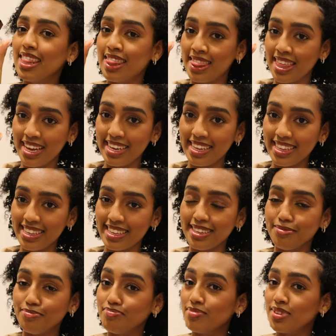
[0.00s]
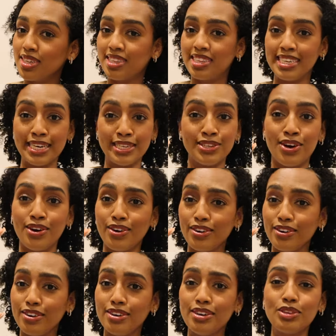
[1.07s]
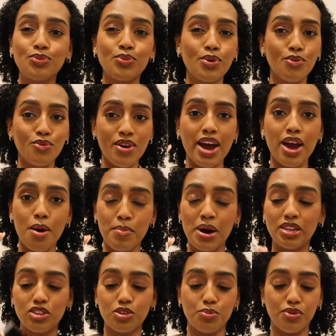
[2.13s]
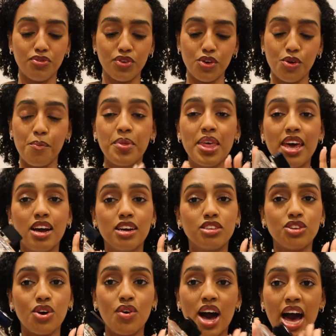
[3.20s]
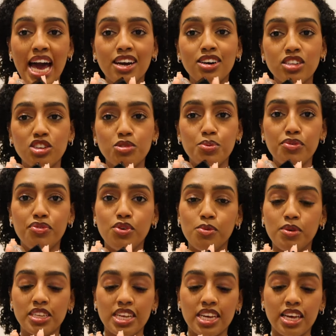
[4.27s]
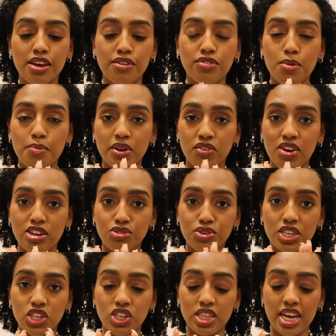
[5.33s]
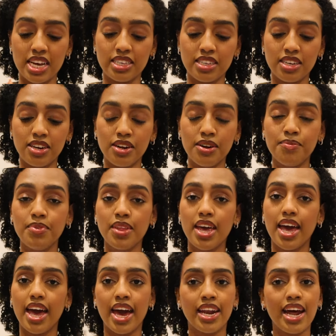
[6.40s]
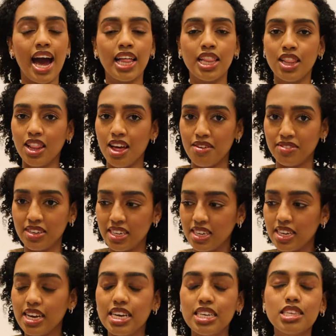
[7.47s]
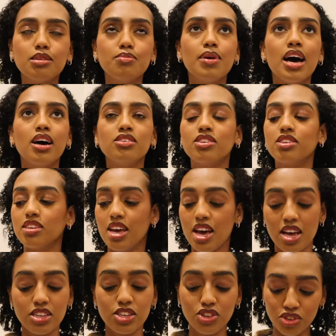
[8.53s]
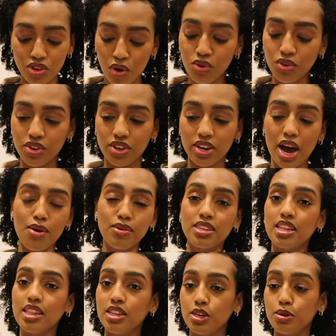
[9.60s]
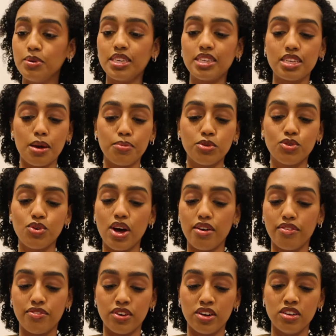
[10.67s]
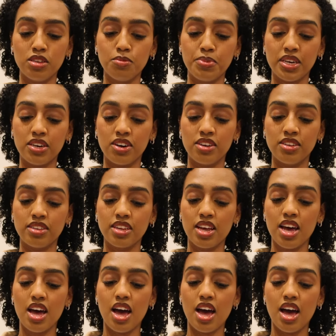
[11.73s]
This, the TikTok girls were right about this perfume. So I got this perfume as a gift on my graduation last year, and I love it. It smells so good. I was a little bit skeptical at first because